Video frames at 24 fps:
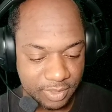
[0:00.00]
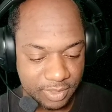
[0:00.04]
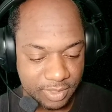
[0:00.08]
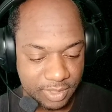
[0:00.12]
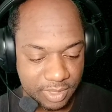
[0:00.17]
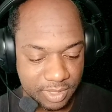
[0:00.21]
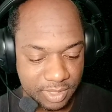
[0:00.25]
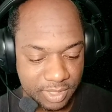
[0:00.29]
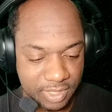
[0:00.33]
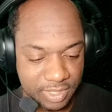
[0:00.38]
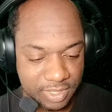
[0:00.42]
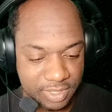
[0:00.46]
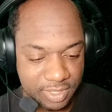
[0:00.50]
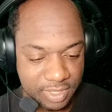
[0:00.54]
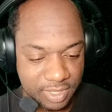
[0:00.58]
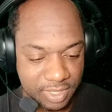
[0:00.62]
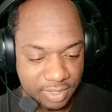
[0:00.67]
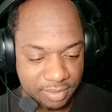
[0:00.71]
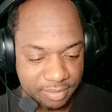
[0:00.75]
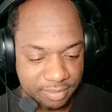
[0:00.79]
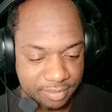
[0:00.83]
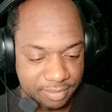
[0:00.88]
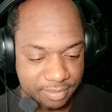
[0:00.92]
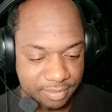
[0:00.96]
Cut this
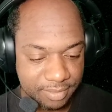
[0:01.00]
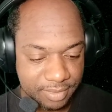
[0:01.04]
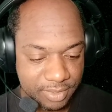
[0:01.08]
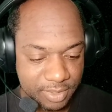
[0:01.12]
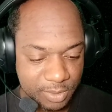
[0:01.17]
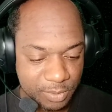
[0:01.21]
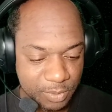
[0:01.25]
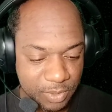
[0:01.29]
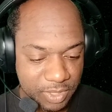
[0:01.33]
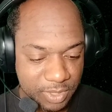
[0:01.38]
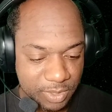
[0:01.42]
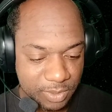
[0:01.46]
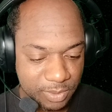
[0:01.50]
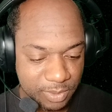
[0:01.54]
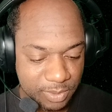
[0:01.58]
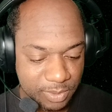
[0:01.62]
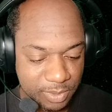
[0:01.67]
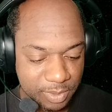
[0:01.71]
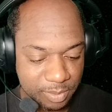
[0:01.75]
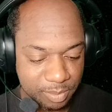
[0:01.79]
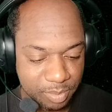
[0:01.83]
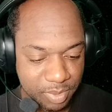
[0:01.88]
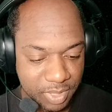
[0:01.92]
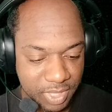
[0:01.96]
off so we don't
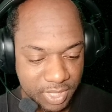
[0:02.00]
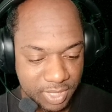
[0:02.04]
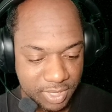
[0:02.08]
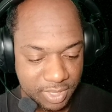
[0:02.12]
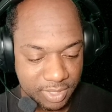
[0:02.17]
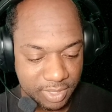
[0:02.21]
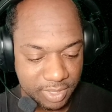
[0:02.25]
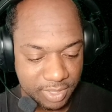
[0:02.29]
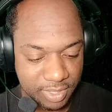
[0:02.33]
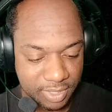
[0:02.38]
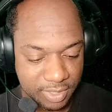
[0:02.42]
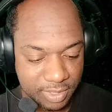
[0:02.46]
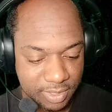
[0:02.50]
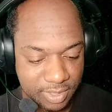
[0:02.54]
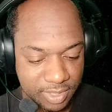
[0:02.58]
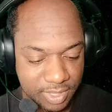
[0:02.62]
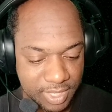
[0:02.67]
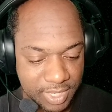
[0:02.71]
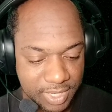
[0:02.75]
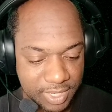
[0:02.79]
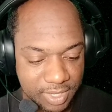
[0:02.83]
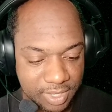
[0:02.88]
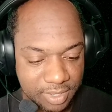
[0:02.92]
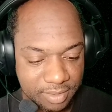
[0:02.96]
go to pit. Cut
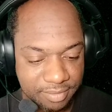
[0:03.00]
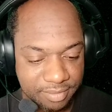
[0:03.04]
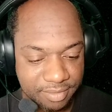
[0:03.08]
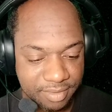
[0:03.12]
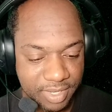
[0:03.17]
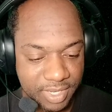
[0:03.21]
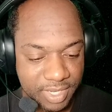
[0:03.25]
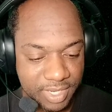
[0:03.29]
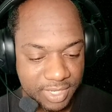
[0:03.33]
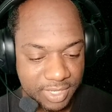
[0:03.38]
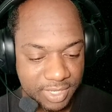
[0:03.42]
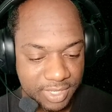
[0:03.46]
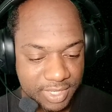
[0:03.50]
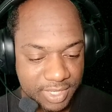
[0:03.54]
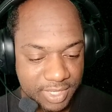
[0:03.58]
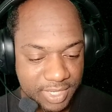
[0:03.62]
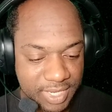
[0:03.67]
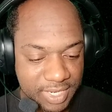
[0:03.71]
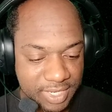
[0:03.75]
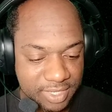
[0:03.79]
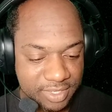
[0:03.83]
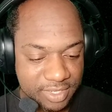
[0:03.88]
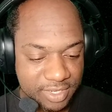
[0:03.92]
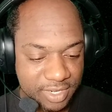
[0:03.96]
that off and look at
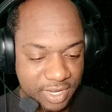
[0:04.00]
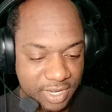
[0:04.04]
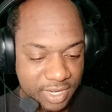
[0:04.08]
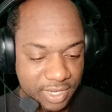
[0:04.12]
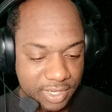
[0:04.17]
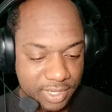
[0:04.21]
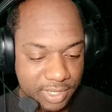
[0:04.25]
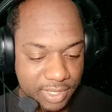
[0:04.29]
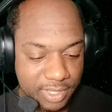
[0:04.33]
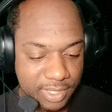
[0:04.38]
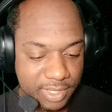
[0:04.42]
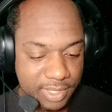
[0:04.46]
that start.